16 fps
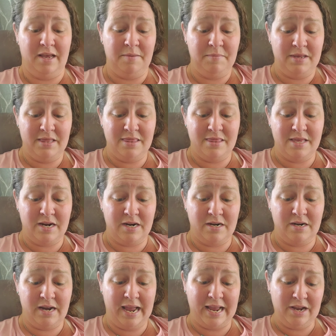I mean, they're
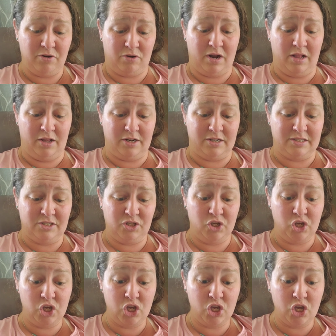night
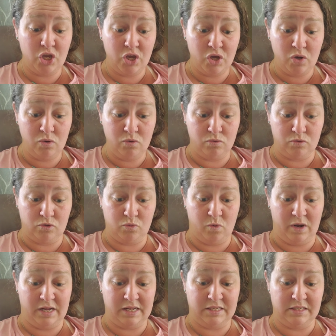crawlers, huge
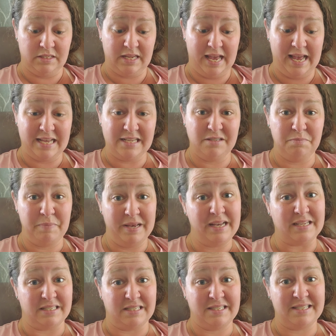ones, as big
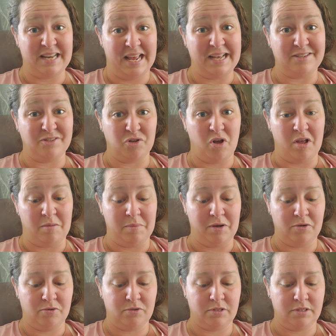as snakes
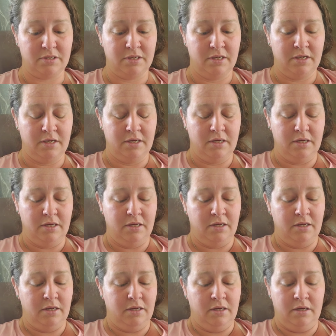almost.
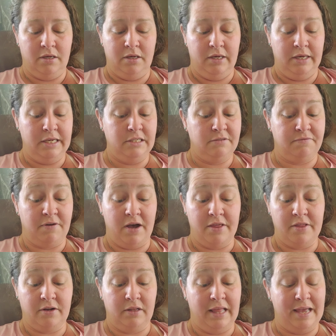His
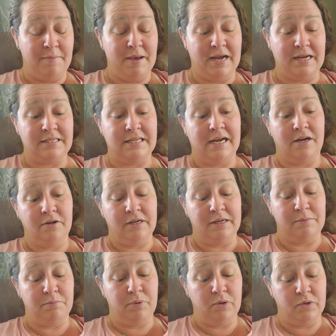father lay back down
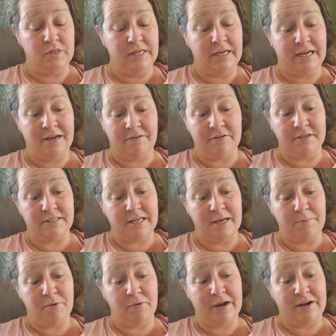and pulled the covers
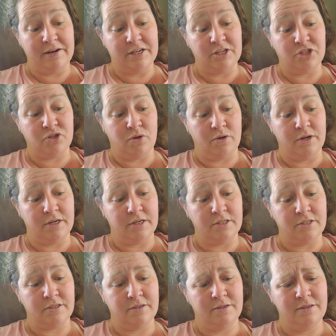up around his
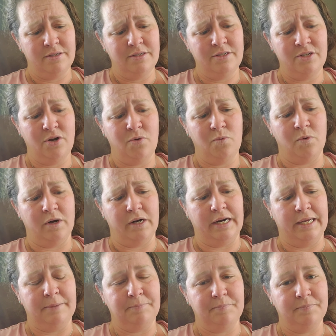shoulders. Don't
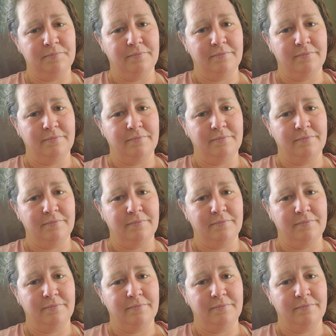worry.